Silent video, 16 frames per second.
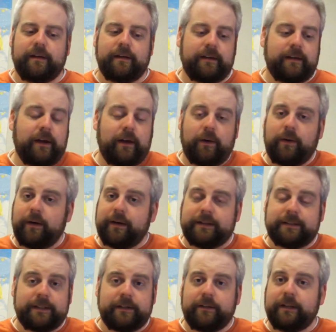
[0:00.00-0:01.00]
you know,
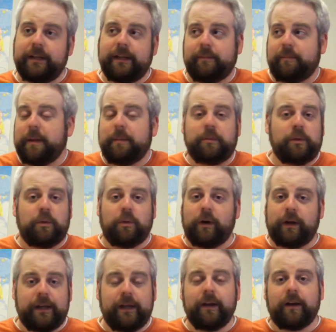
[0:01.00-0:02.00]
clearly people who
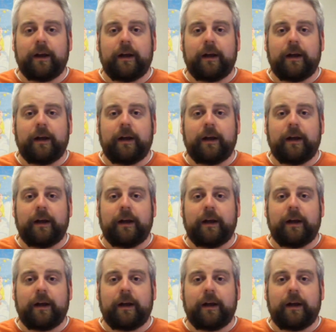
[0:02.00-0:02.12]
work here.